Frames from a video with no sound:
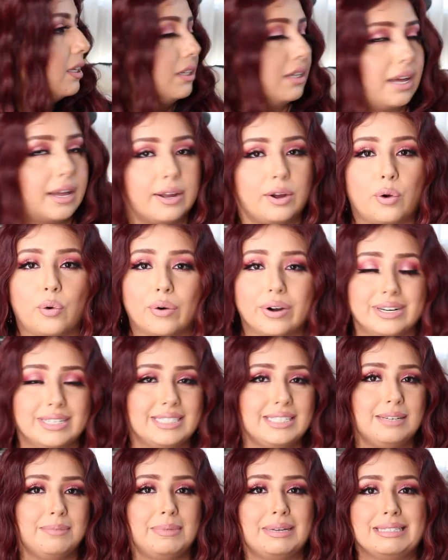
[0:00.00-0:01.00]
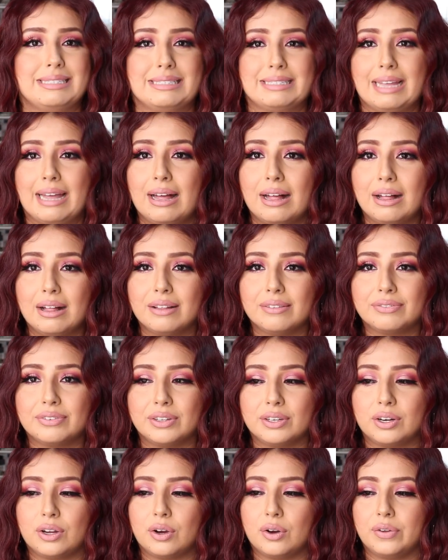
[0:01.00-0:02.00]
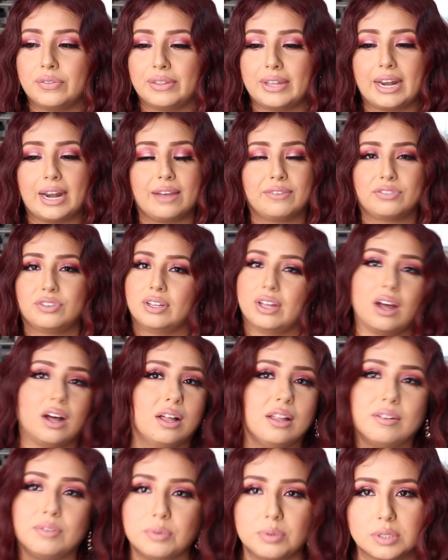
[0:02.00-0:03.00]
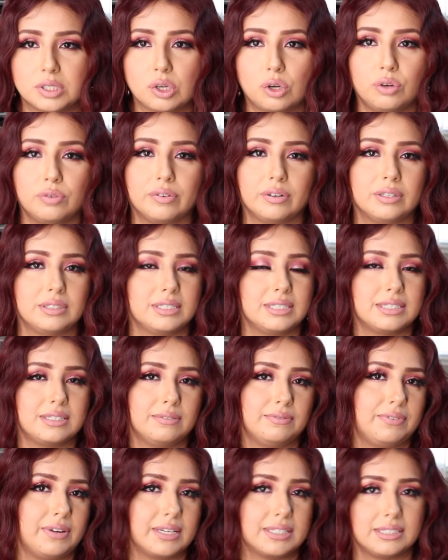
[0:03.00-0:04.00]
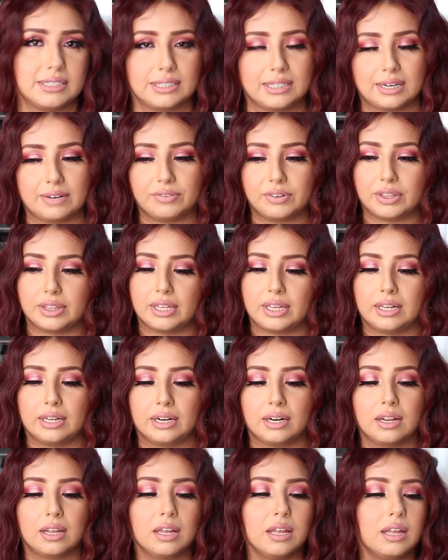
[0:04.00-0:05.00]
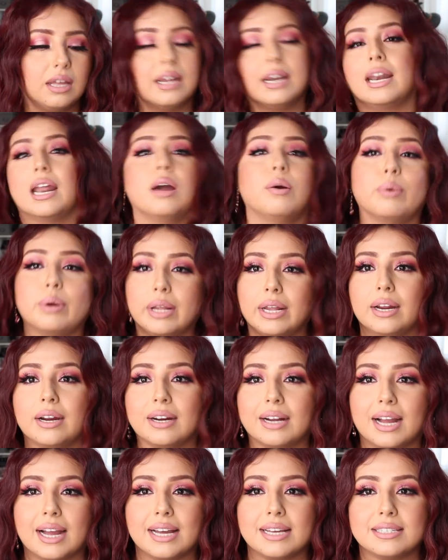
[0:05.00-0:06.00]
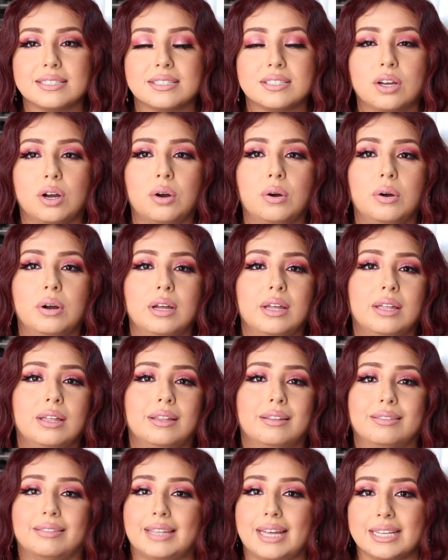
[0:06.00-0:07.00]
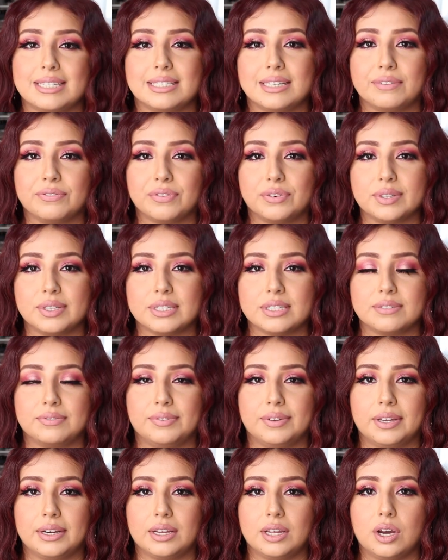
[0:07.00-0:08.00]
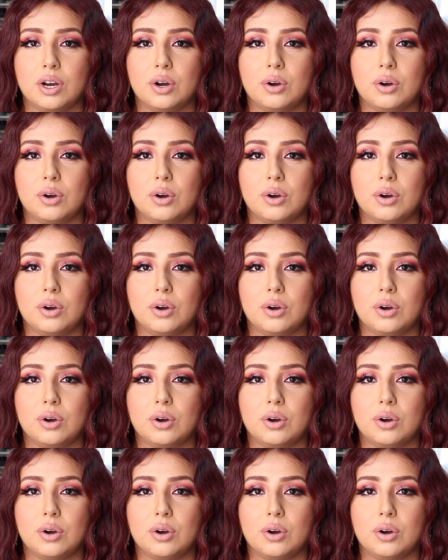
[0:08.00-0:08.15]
I quarantined myself, you know, and then after all was over, disinfected and everything, and now we're here, guys. So that's it for this video.